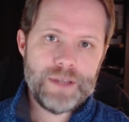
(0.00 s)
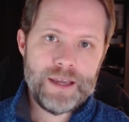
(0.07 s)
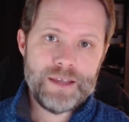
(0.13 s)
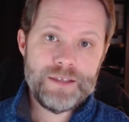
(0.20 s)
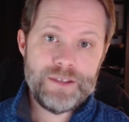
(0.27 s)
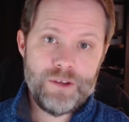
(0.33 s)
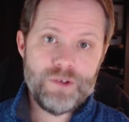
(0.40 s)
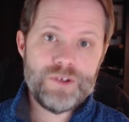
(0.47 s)

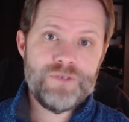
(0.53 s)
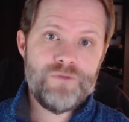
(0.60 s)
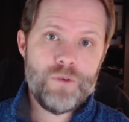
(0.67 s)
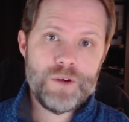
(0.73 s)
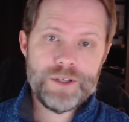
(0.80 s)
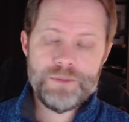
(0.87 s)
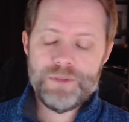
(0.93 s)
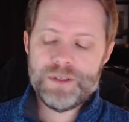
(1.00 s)
has those
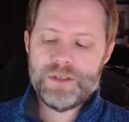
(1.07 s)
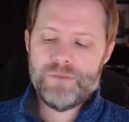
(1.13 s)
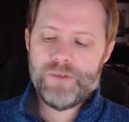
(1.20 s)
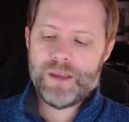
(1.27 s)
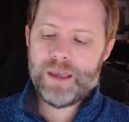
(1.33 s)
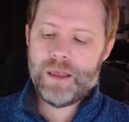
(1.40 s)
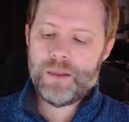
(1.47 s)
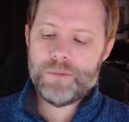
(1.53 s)
four
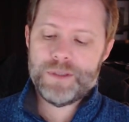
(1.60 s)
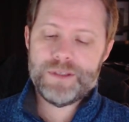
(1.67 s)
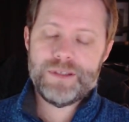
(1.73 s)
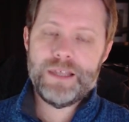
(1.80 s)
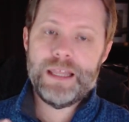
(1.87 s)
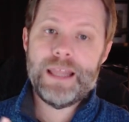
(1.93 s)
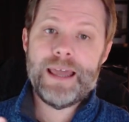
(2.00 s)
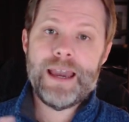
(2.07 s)
specific elements.
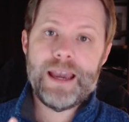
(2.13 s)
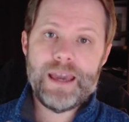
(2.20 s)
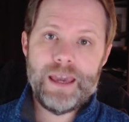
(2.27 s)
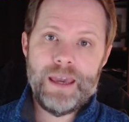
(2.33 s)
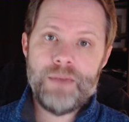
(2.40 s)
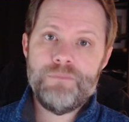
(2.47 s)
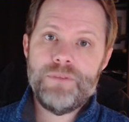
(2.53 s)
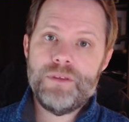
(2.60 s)
They lack
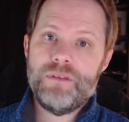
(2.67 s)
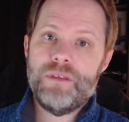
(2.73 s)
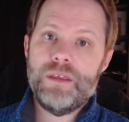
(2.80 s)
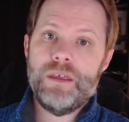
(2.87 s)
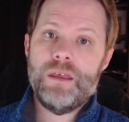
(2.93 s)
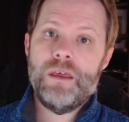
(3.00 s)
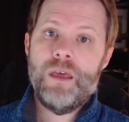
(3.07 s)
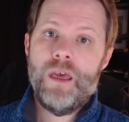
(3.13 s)

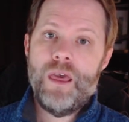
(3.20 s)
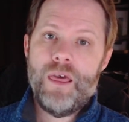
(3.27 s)
empathy.